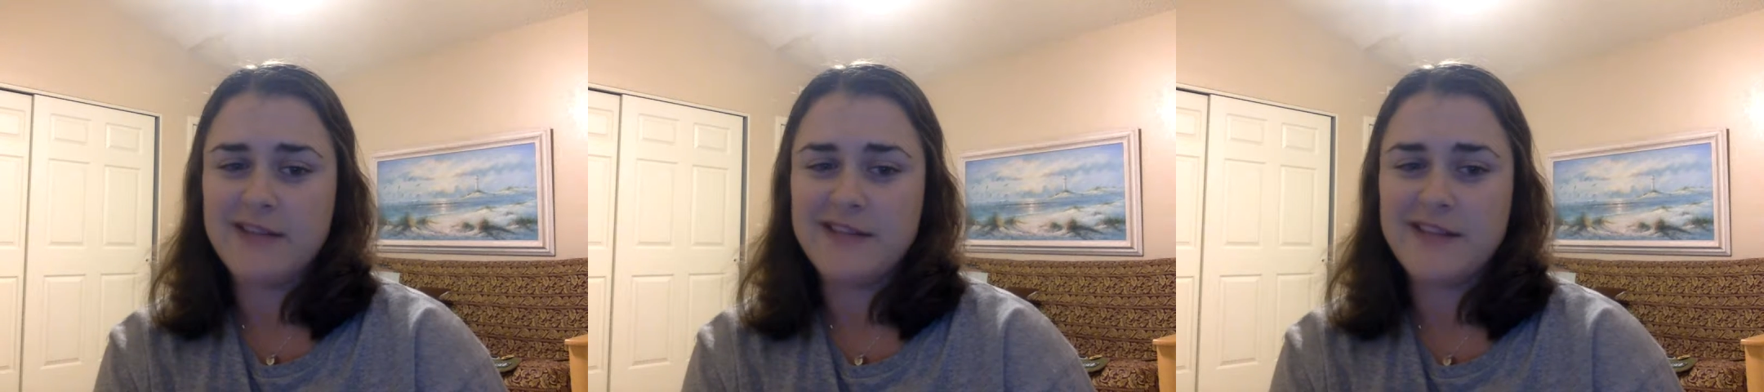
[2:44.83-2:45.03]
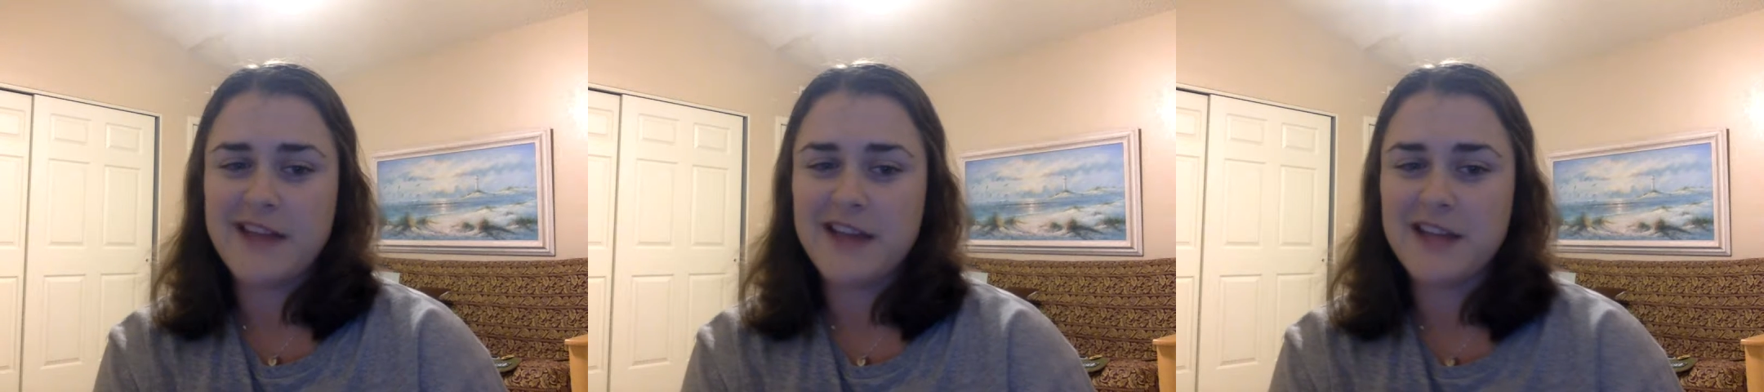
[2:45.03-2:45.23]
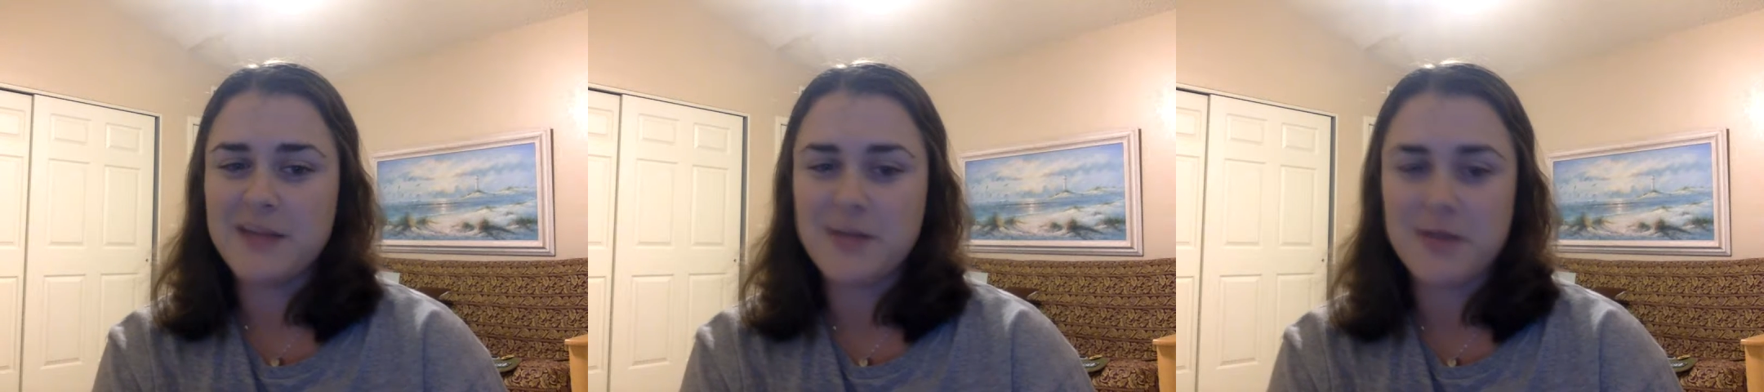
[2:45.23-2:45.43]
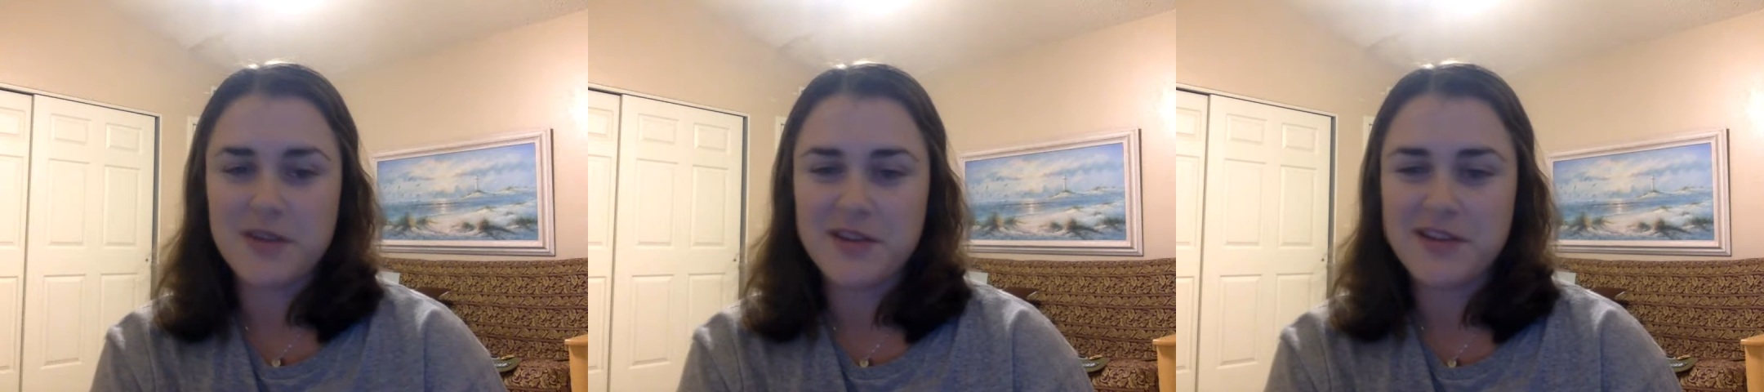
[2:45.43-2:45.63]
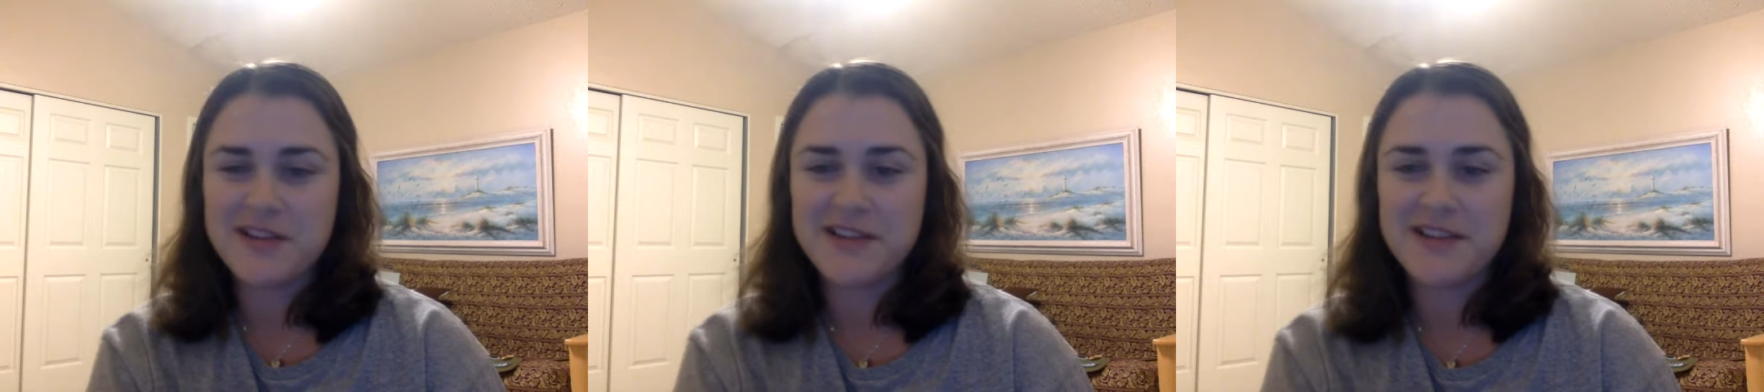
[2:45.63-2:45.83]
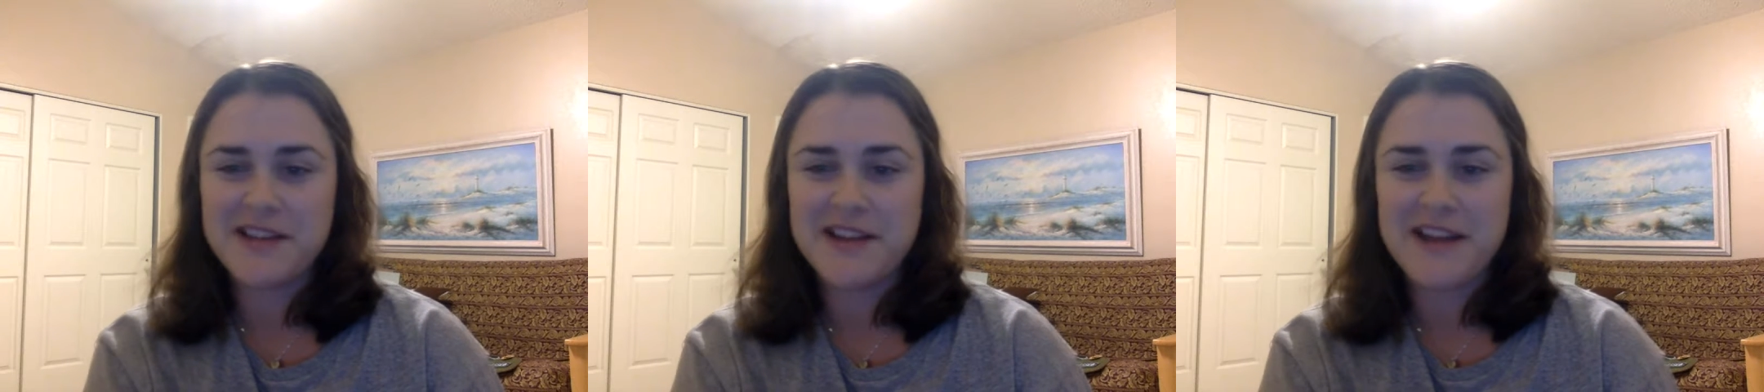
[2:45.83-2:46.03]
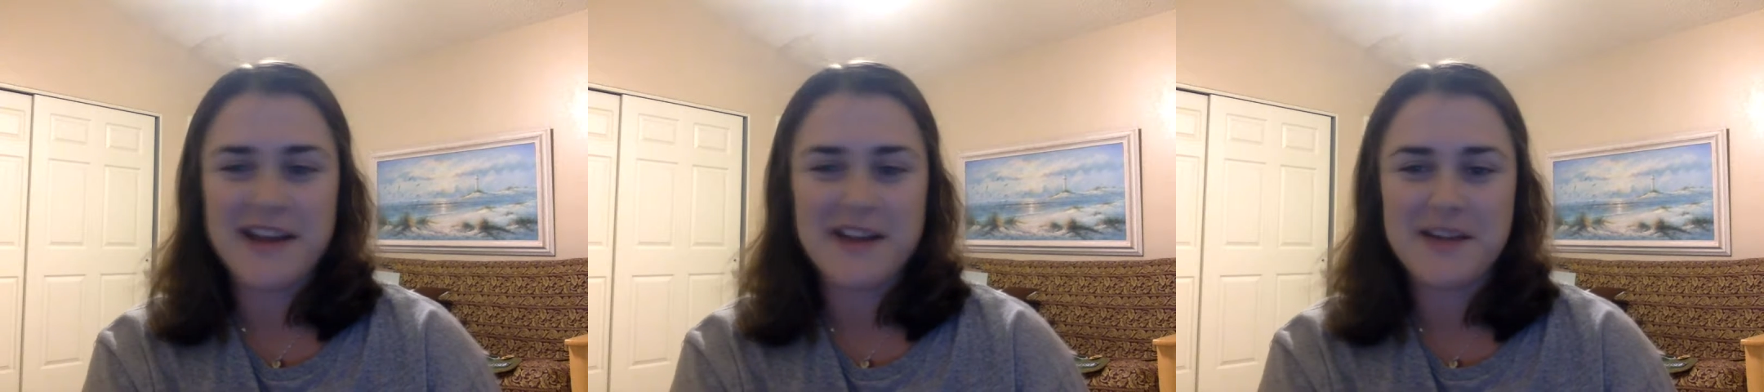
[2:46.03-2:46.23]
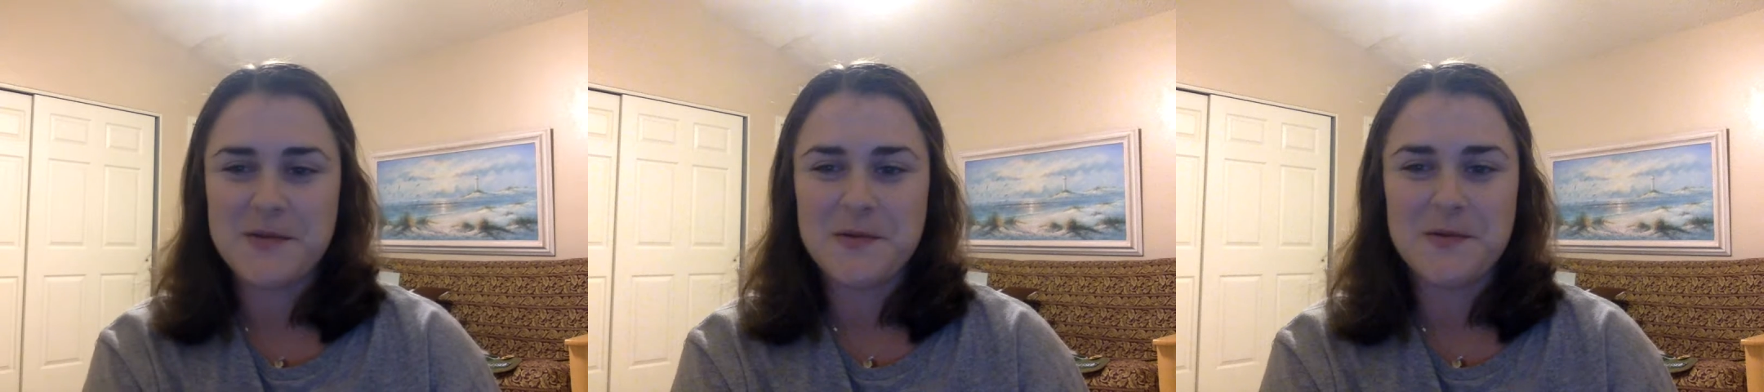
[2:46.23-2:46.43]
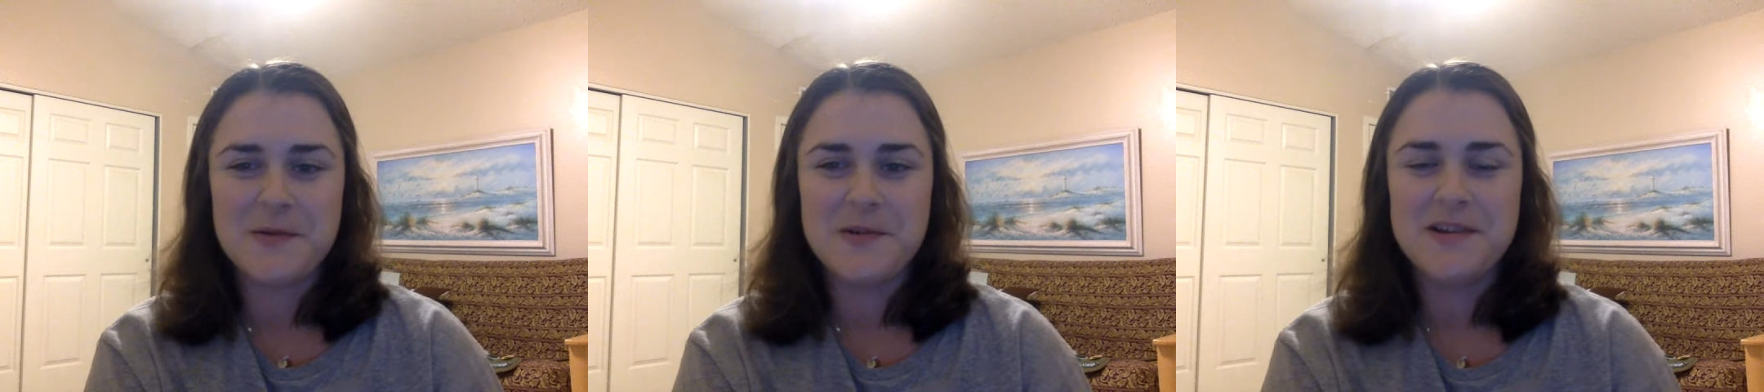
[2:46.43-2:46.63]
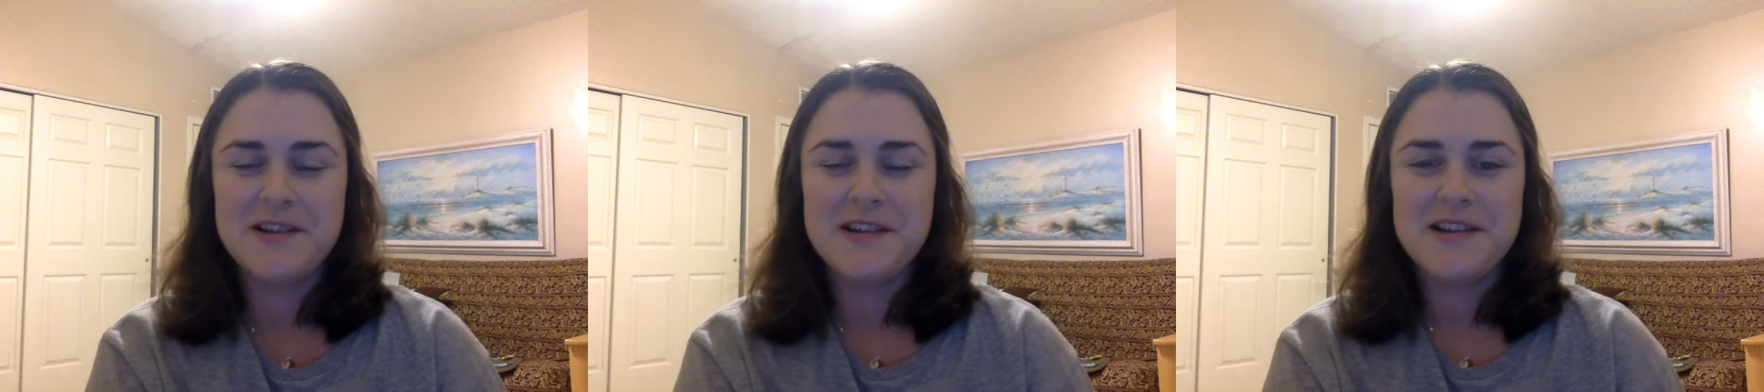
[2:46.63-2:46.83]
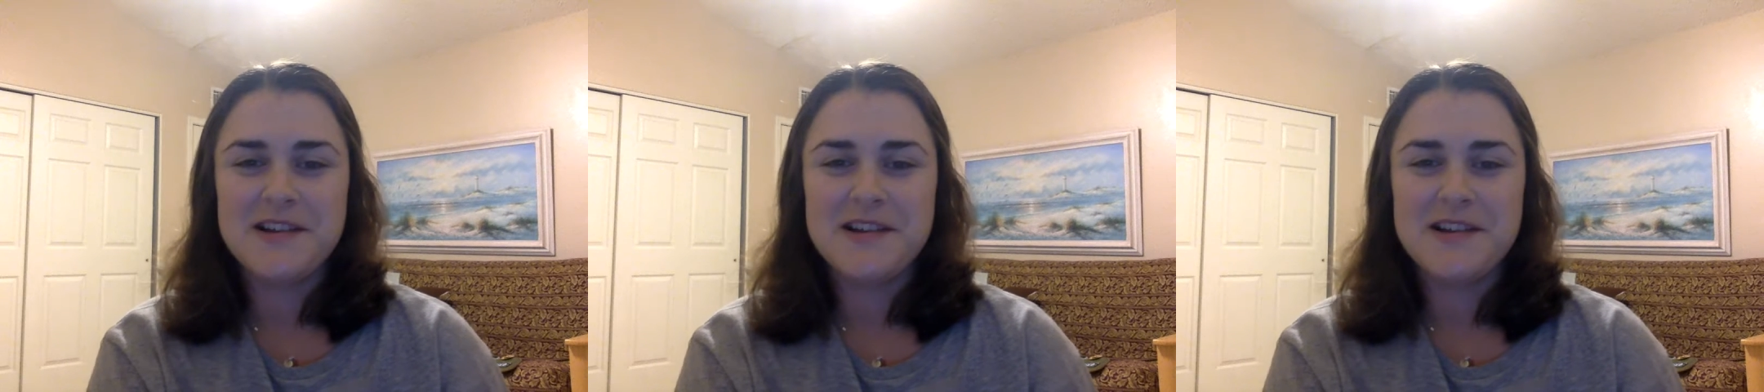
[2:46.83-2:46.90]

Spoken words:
textbooks in high school